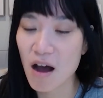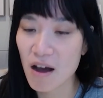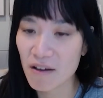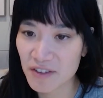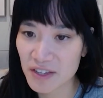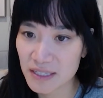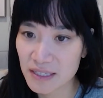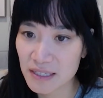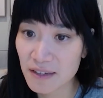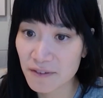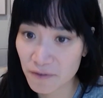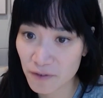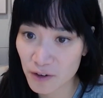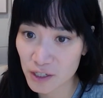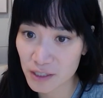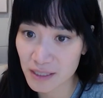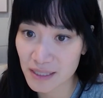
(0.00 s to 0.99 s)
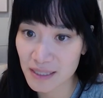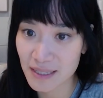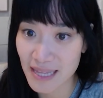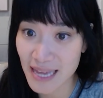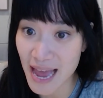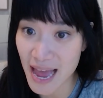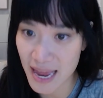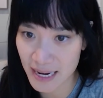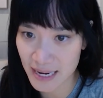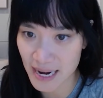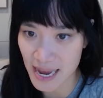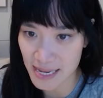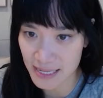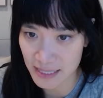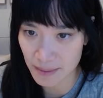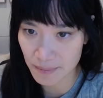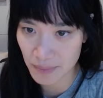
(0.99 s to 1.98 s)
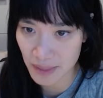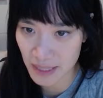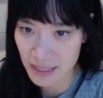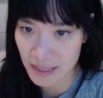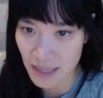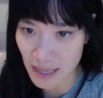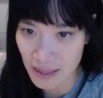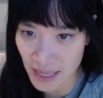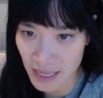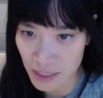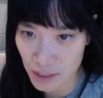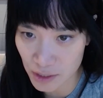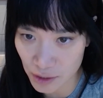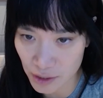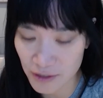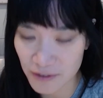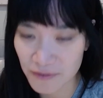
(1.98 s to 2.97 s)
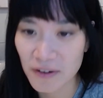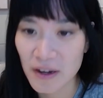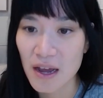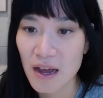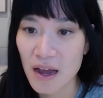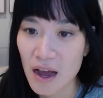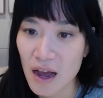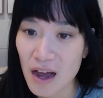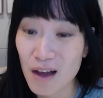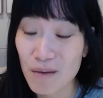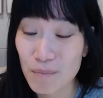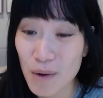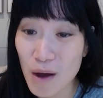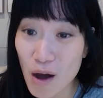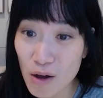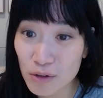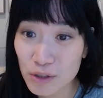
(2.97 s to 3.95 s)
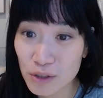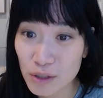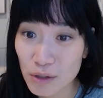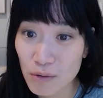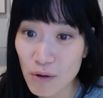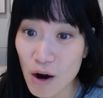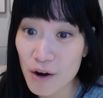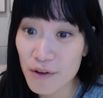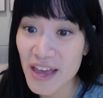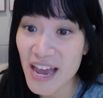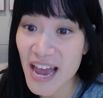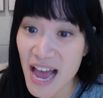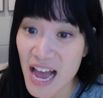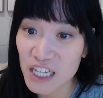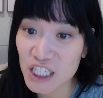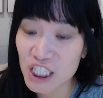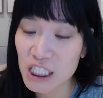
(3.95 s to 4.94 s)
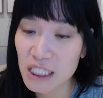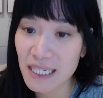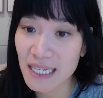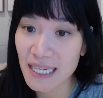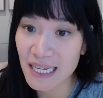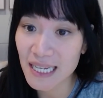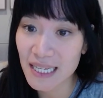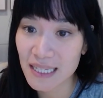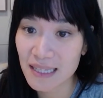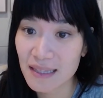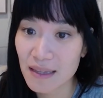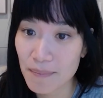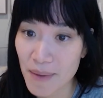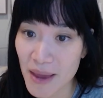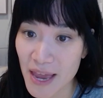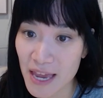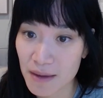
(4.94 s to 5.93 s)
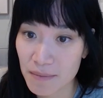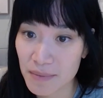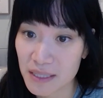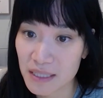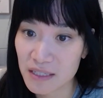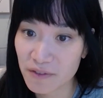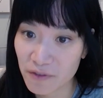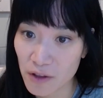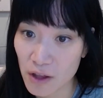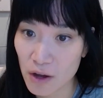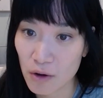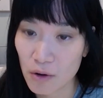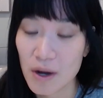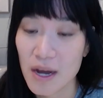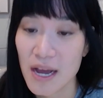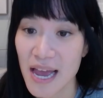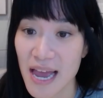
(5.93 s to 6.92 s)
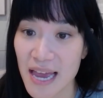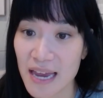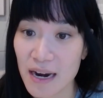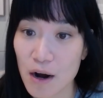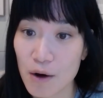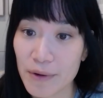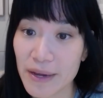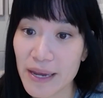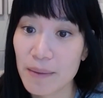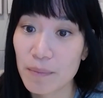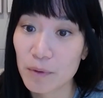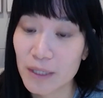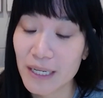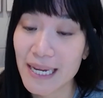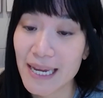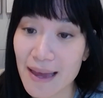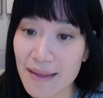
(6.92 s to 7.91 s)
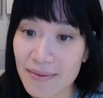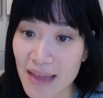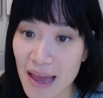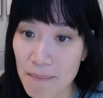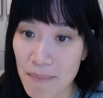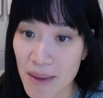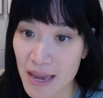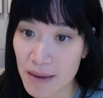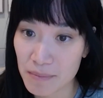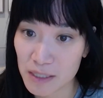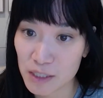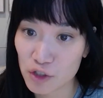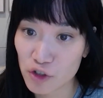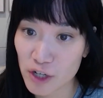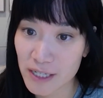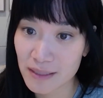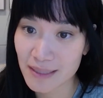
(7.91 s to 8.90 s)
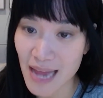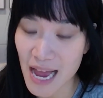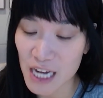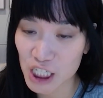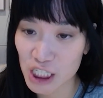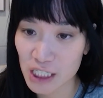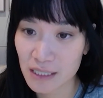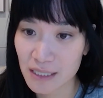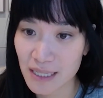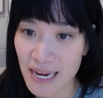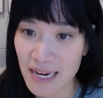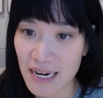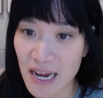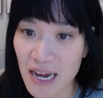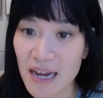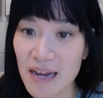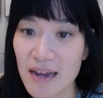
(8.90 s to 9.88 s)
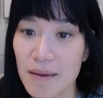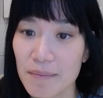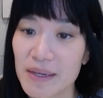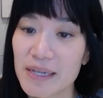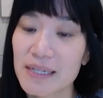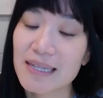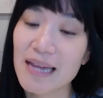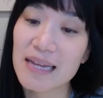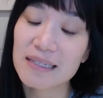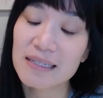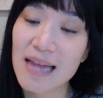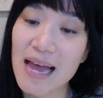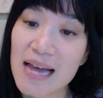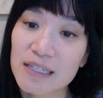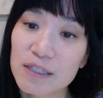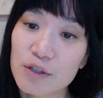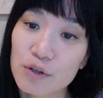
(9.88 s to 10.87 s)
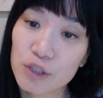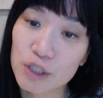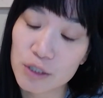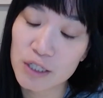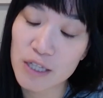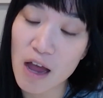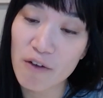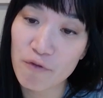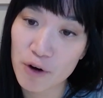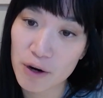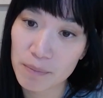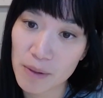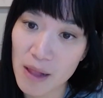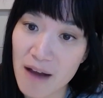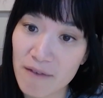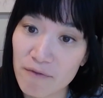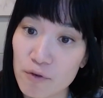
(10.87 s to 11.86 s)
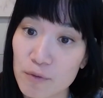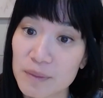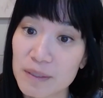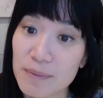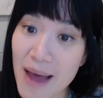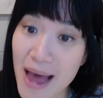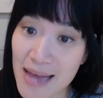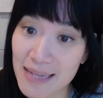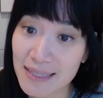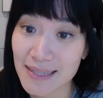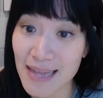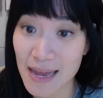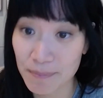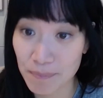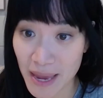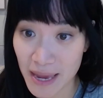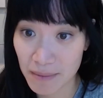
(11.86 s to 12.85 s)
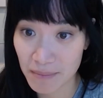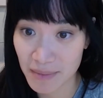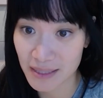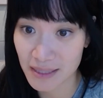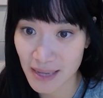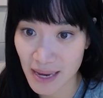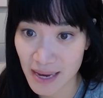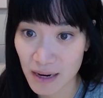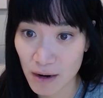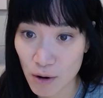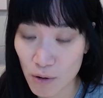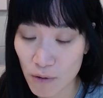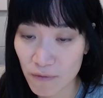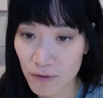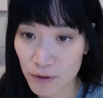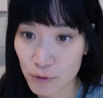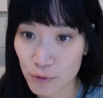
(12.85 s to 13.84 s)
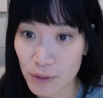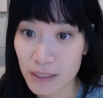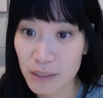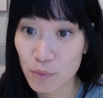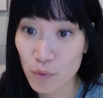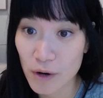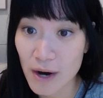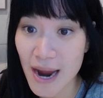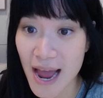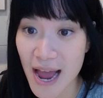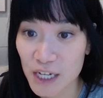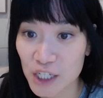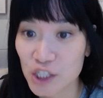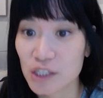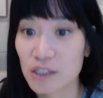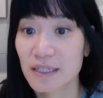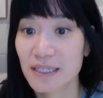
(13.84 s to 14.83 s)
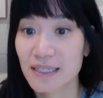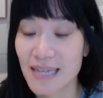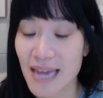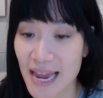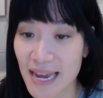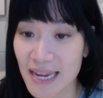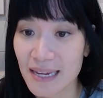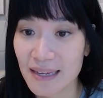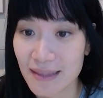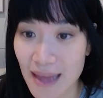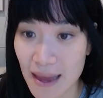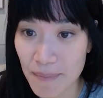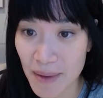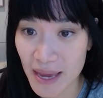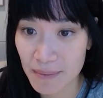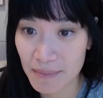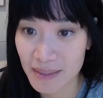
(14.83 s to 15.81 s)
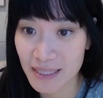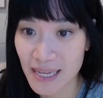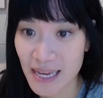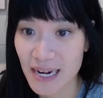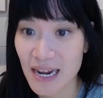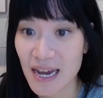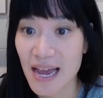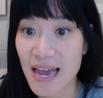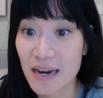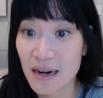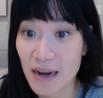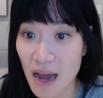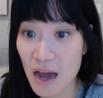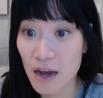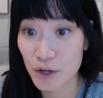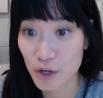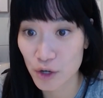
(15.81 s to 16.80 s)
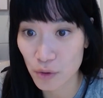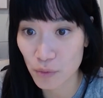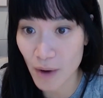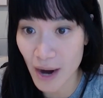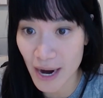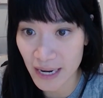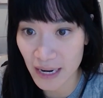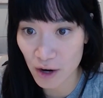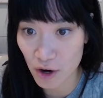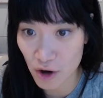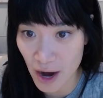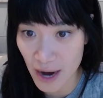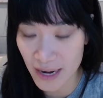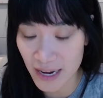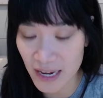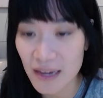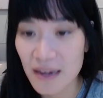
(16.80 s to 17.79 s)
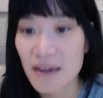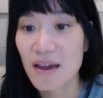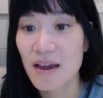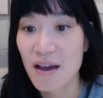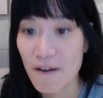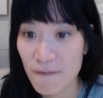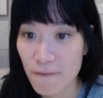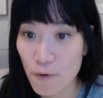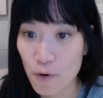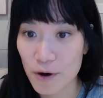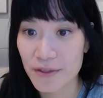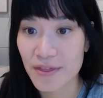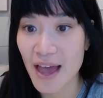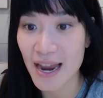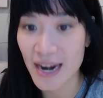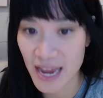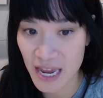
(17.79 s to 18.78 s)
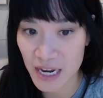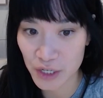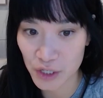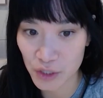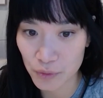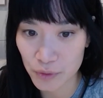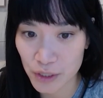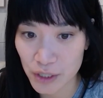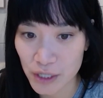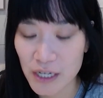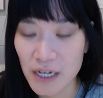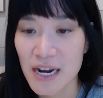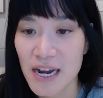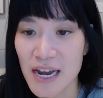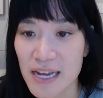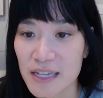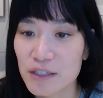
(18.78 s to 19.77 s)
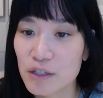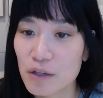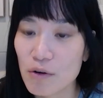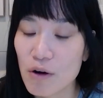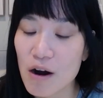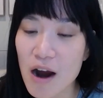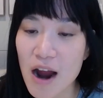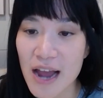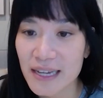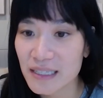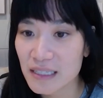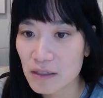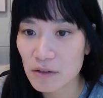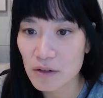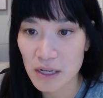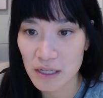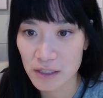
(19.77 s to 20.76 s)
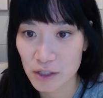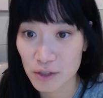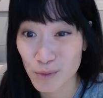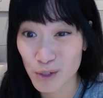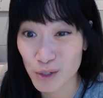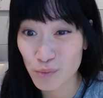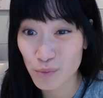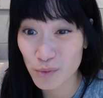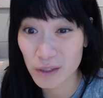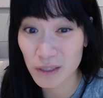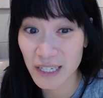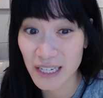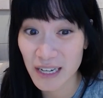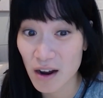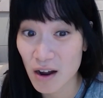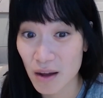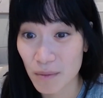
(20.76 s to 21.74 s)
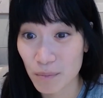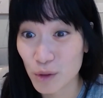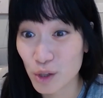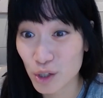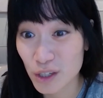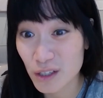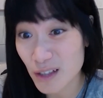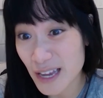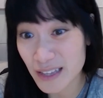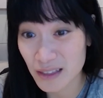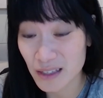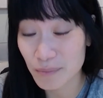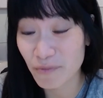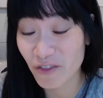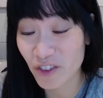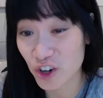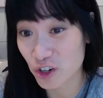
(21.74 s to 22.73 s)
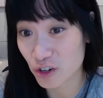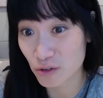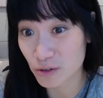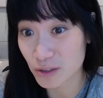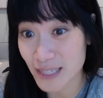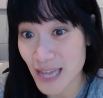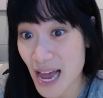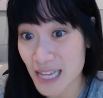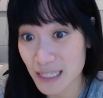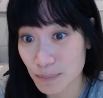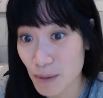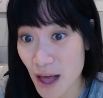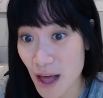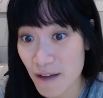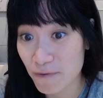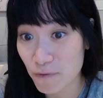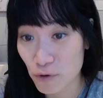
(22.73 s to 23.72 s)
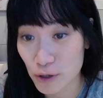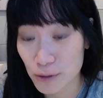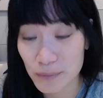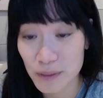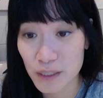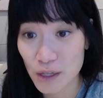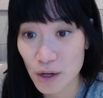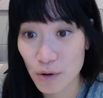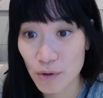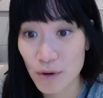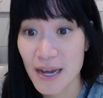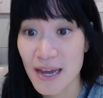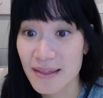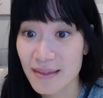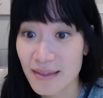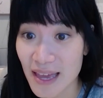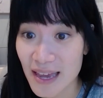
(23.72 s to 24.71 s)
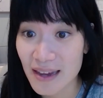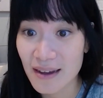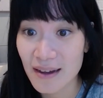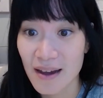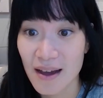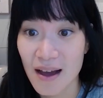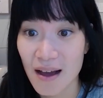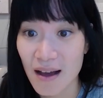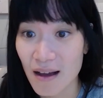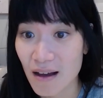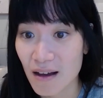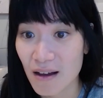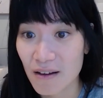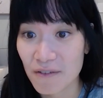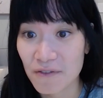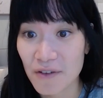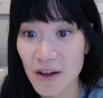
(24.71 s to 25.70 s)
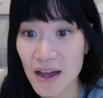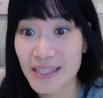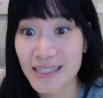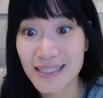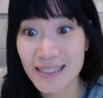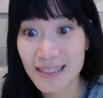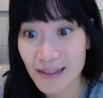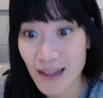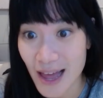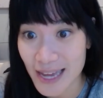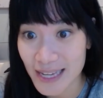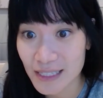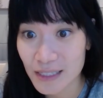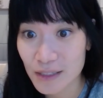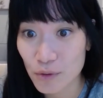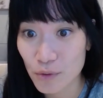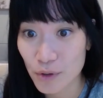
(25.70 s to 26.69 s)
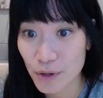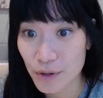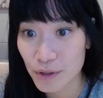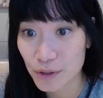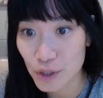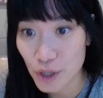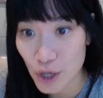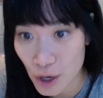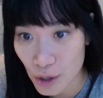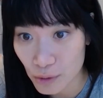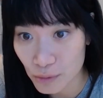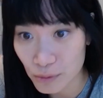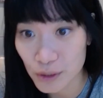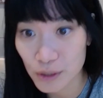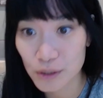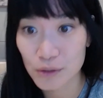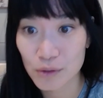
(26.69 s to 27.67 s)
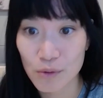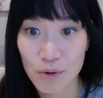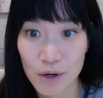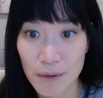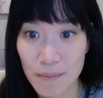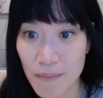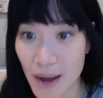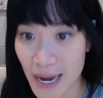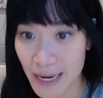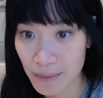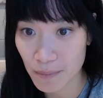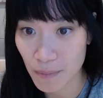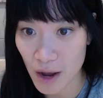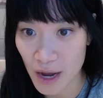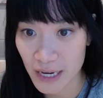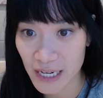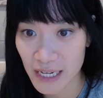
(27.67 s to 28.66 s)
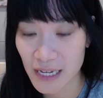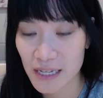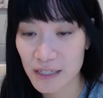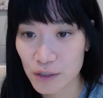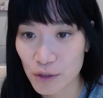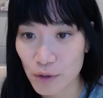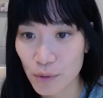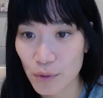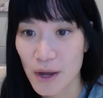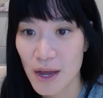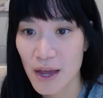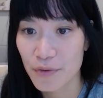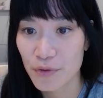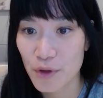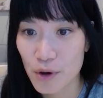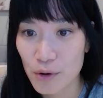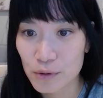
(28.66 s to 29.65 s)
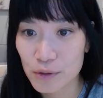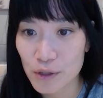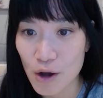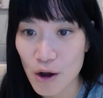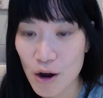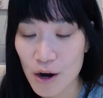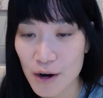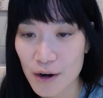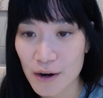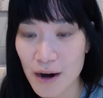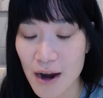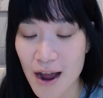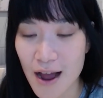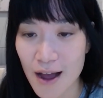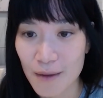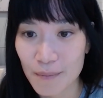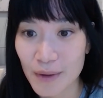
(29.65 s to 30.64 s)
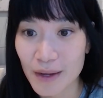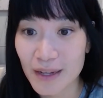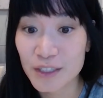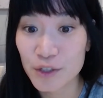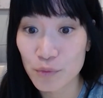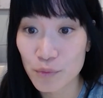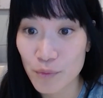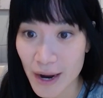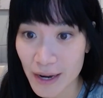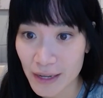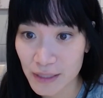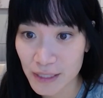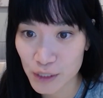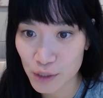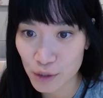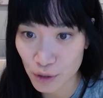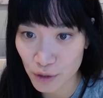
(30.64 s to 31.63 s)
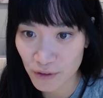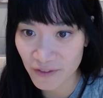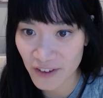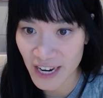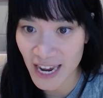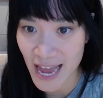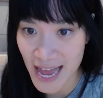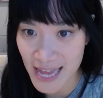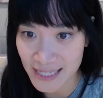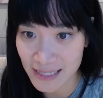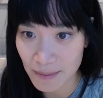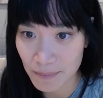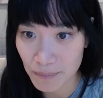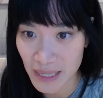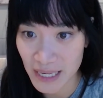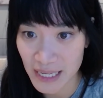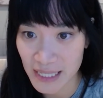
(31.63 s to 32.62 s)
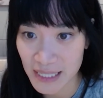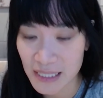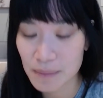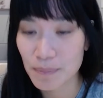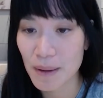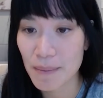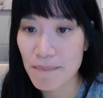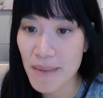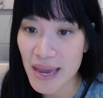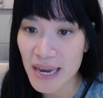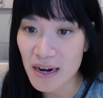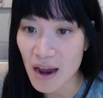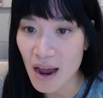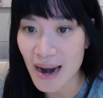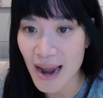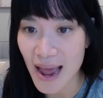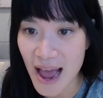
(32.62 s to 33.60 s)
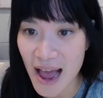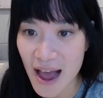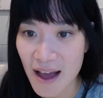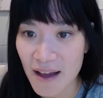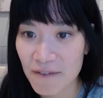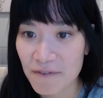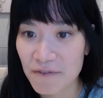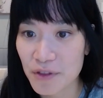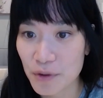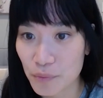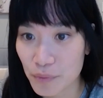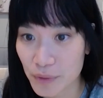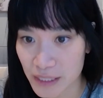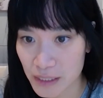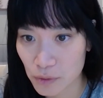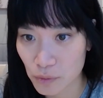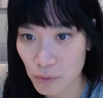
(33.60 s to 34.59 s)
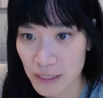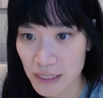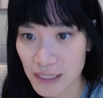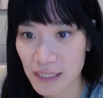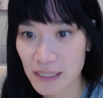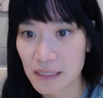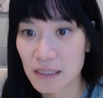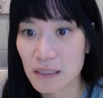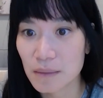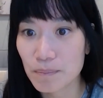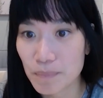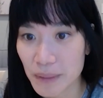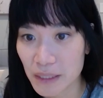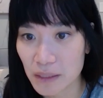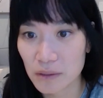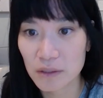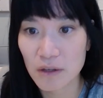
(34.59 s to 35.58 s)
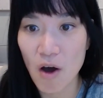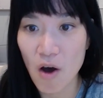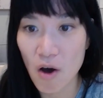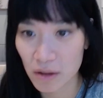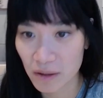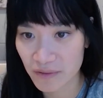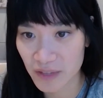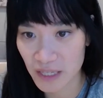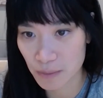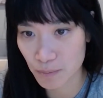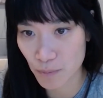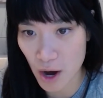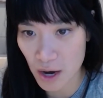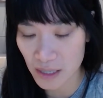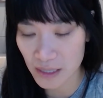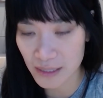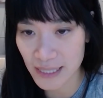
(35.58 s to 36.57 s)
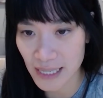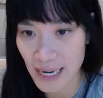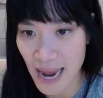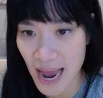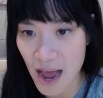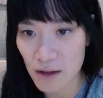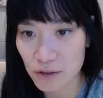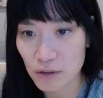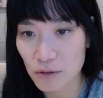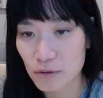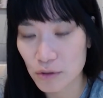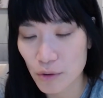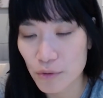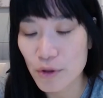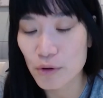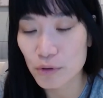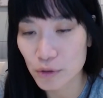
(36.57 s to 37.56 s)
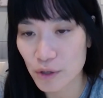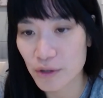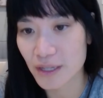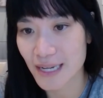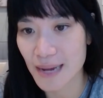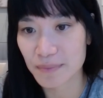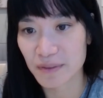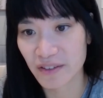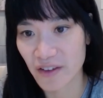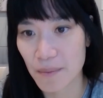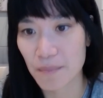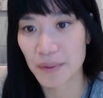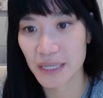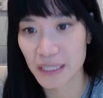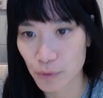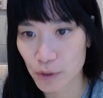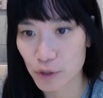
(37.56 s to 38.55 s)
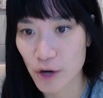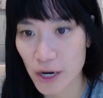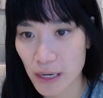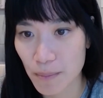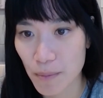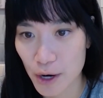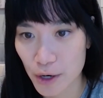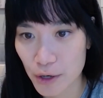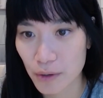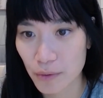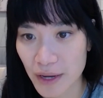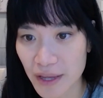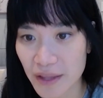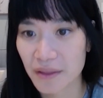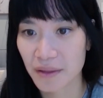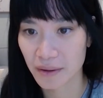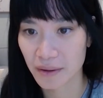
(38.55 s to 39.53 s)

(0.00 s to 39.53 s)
Obviously, first is the end SMBs that they serve. But also, are they actually in the payments flow? And are we able to get that payments transaction data? Because as those software platforms pass that payments data over to us, we're actually taking that payments data and underwriting credit for that end user. And so our ideal customers really look like the vertical SaaS platforms. So think of the Slice or the Toast or MindBody. And so those are directly serving SMBs, but may not have the resources to build all of these products in-house. So those are the types of companies we're trying to partner with.